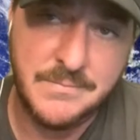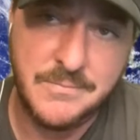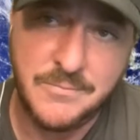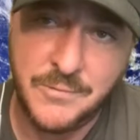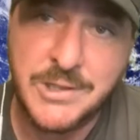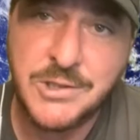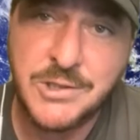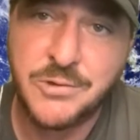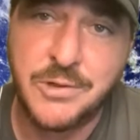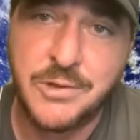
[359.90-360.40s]

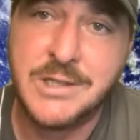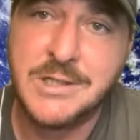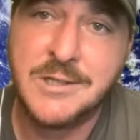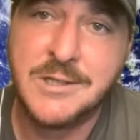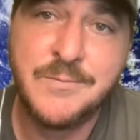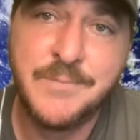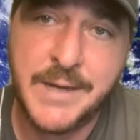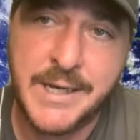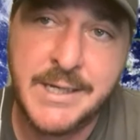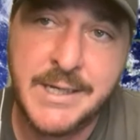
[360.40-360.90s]
restaurant
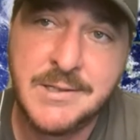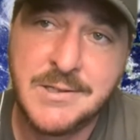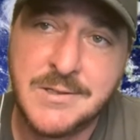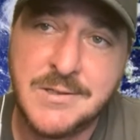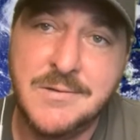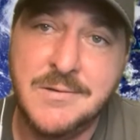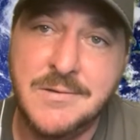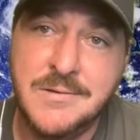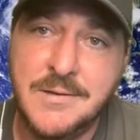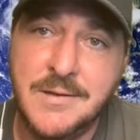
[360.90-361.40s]

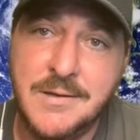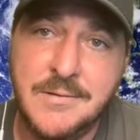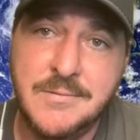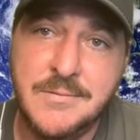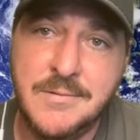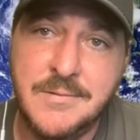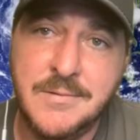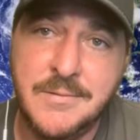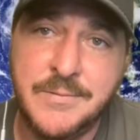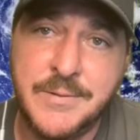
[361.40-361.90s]
space
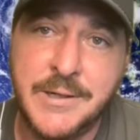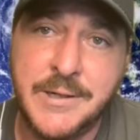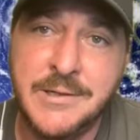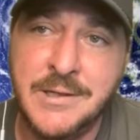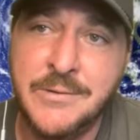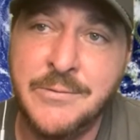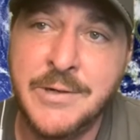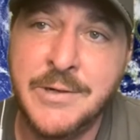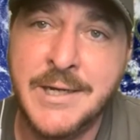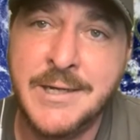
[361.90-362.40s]

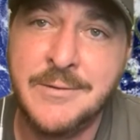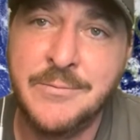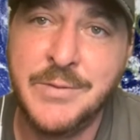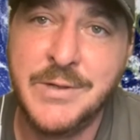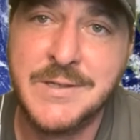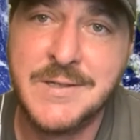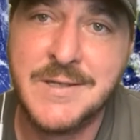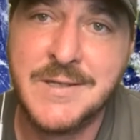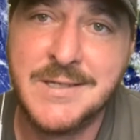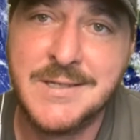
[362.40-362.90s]
apparently went out of
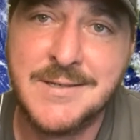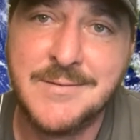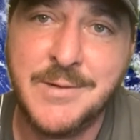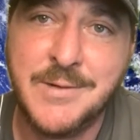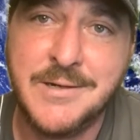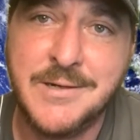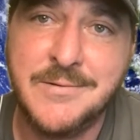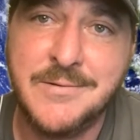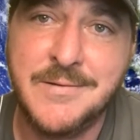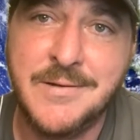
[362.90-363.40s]
business
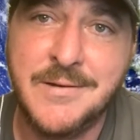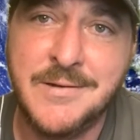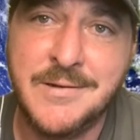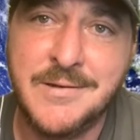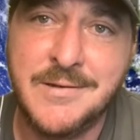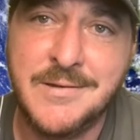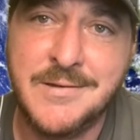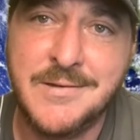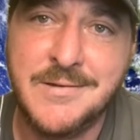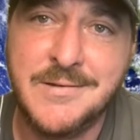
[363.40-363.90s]
about
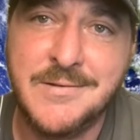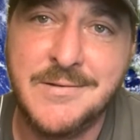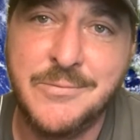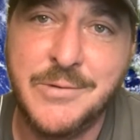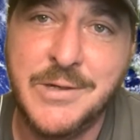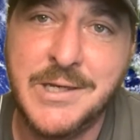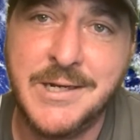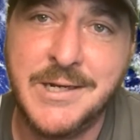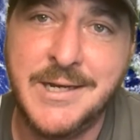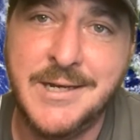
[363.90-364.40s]
a
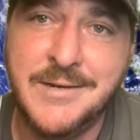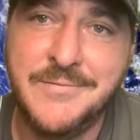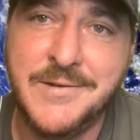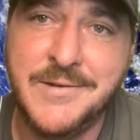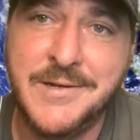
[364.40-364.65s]
week and a half